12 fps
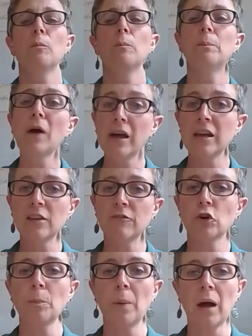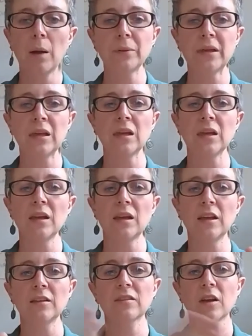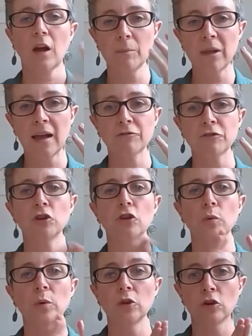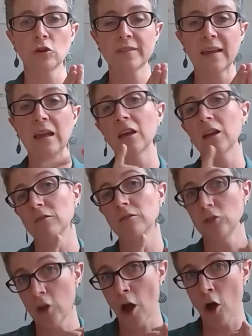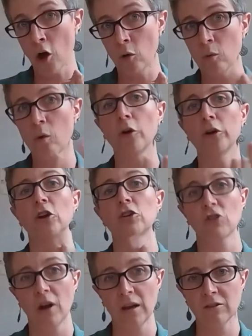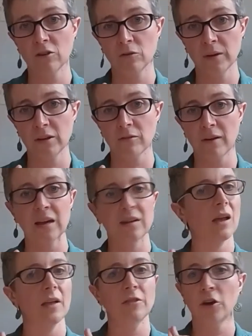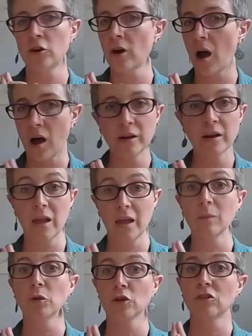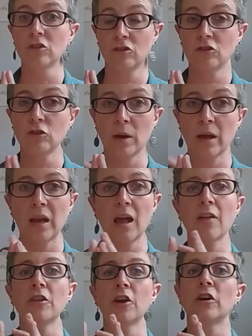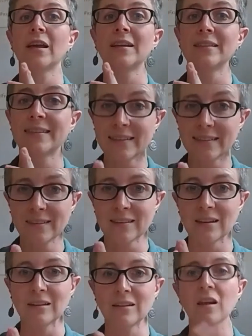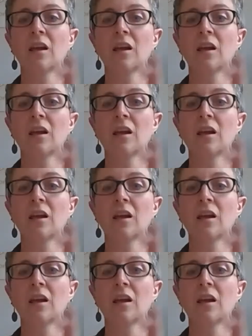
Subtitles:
But if your puppy is coming after you and you're saying no, or you're trying to redirect and they're unable to do it and they're insistent,